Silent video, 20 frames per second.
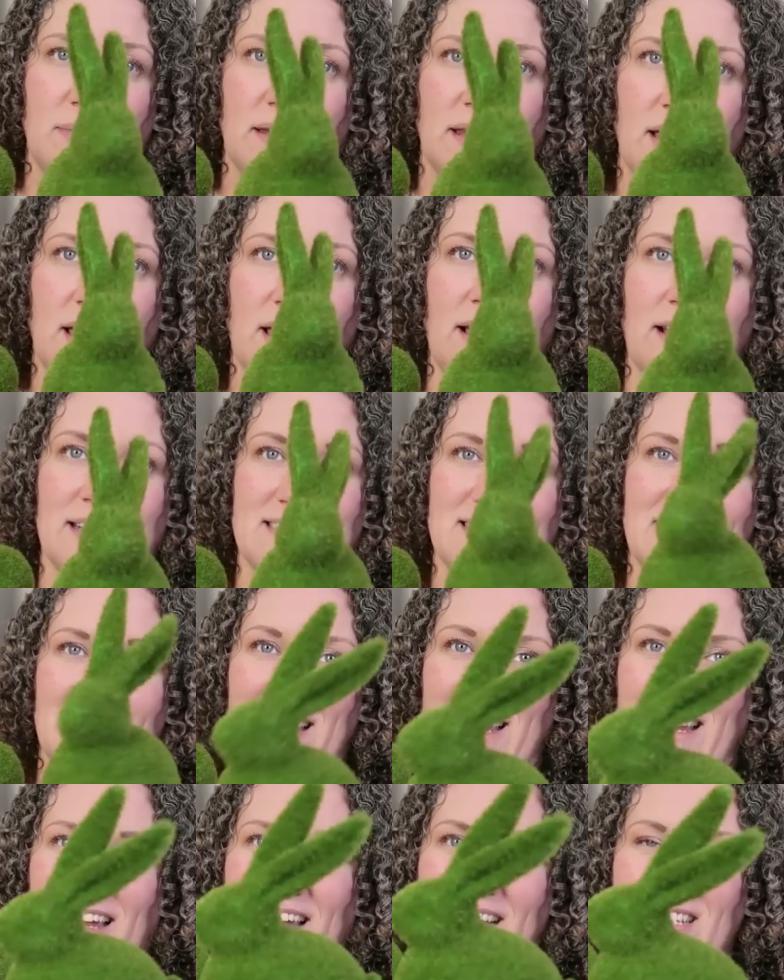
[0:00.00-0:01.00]
because
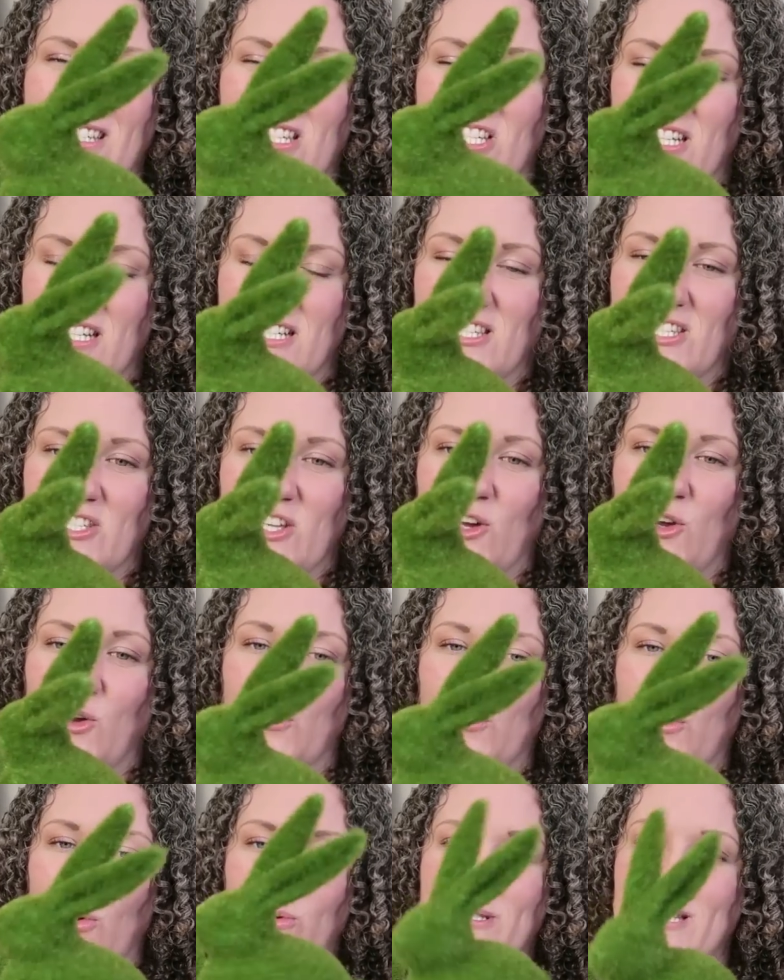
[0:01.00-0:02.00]
he is just
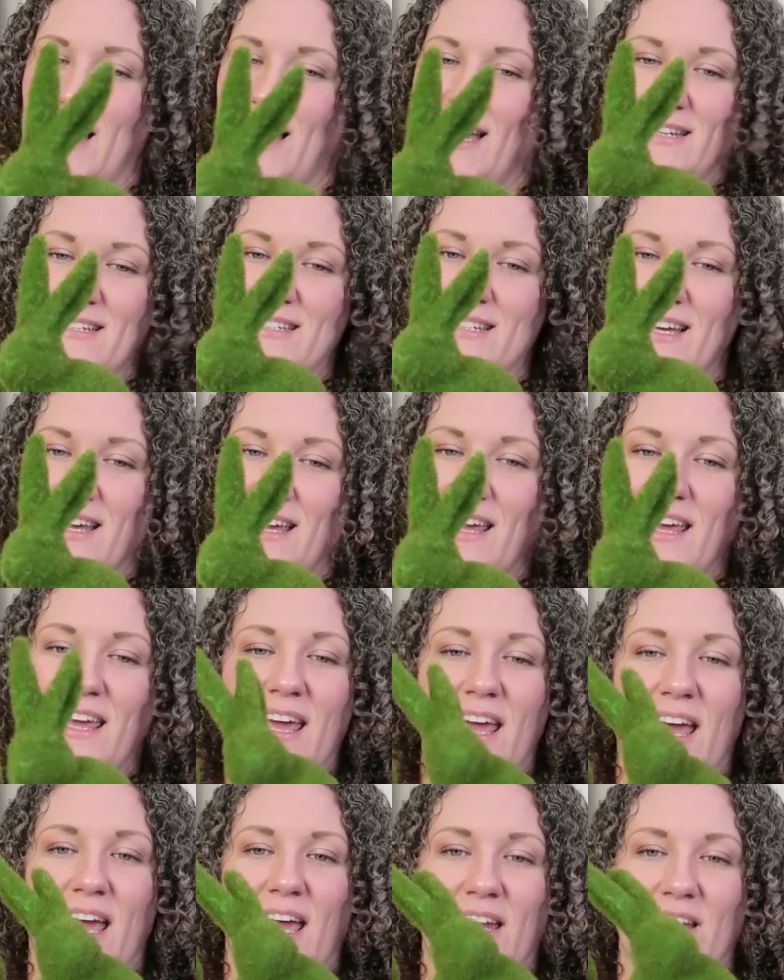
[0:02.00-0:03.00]
so rotund
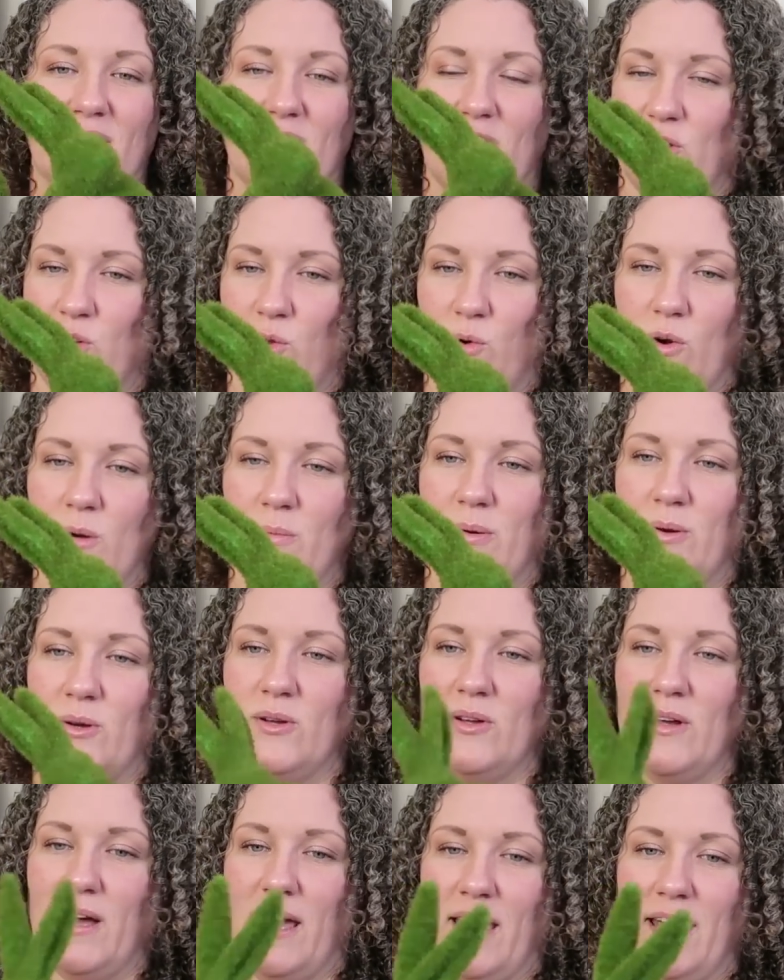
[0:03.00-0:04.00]
and
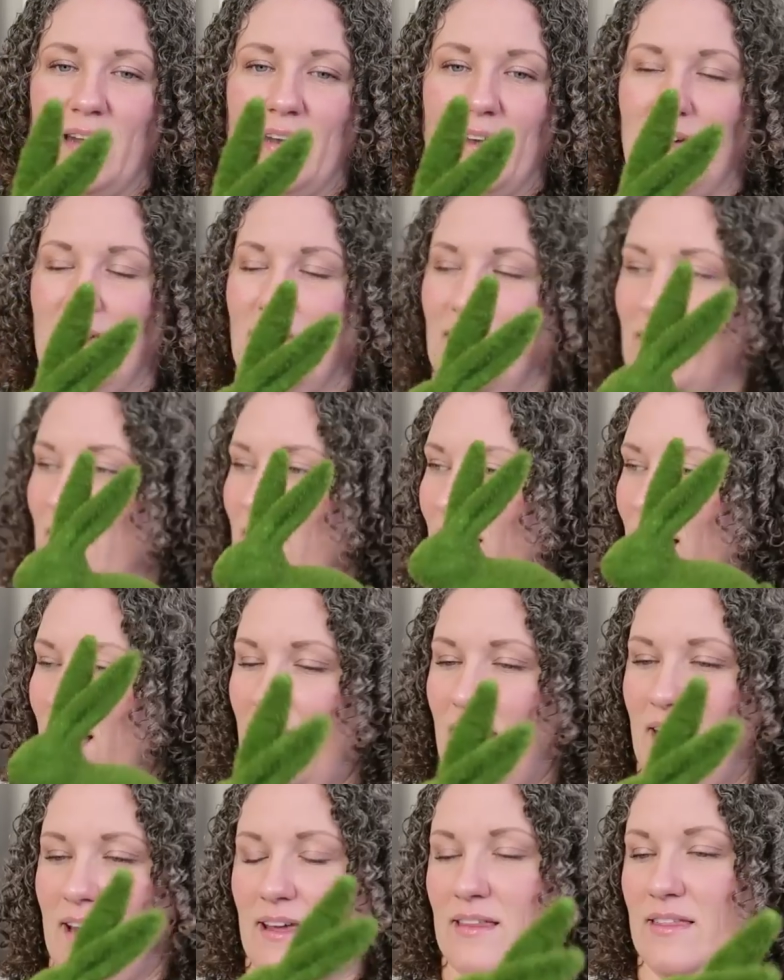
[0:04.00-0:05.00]
adorable, and
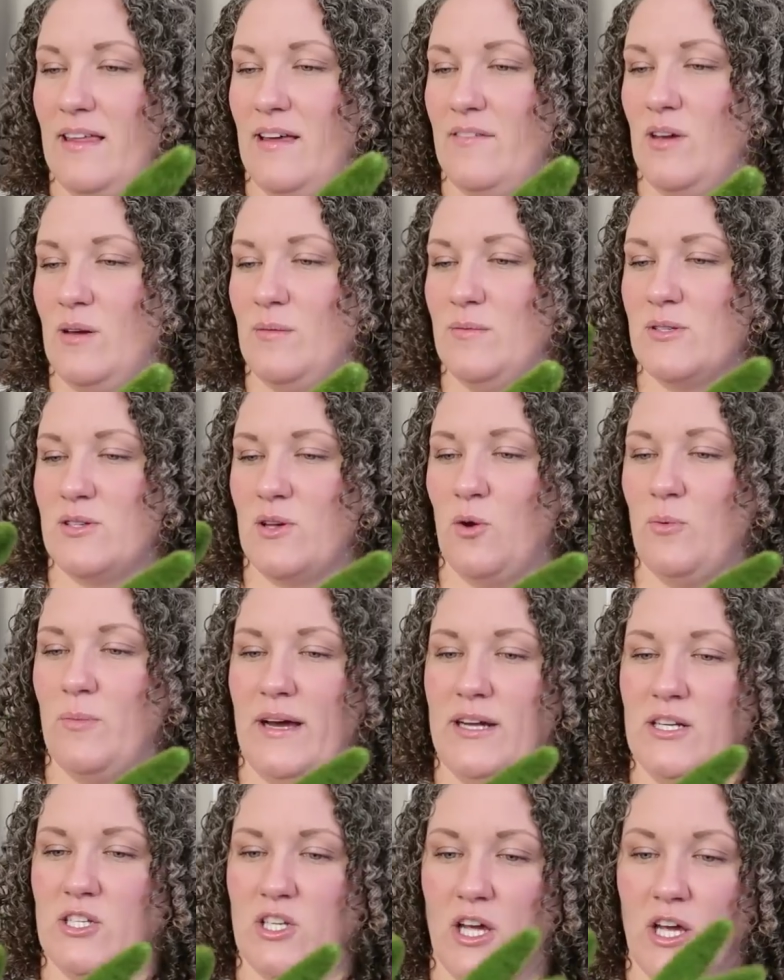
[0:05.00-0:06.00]
I love him so
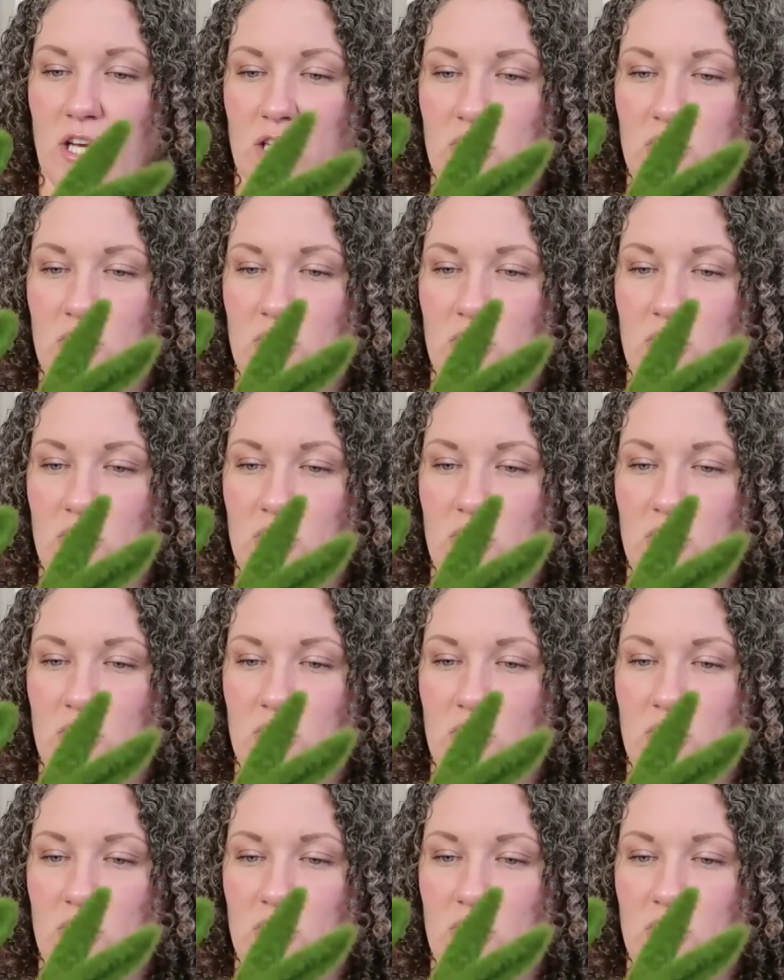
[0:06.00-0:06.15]
much.